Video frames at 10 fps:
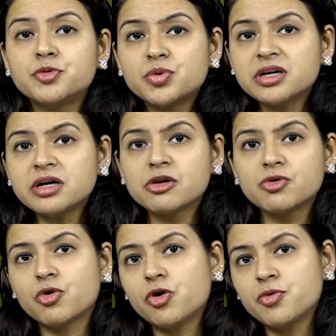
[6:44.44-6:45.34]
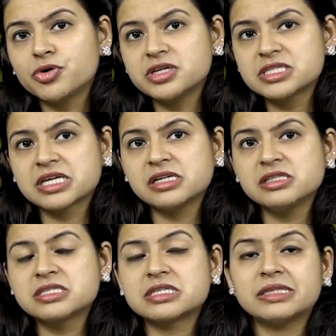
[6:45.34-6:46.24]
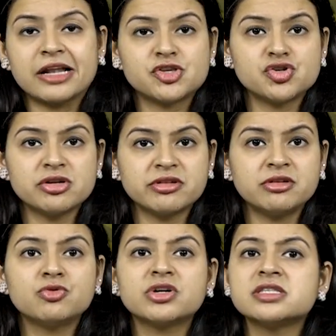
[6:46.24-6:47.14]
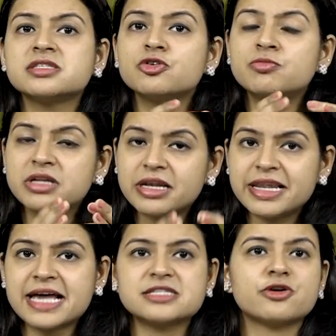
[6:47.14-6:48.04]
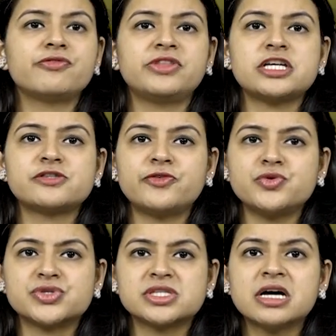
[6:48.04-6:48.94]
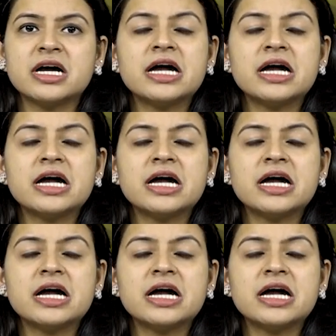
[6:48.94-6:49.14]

poorer locomotor skills than children who consumed less of these foods.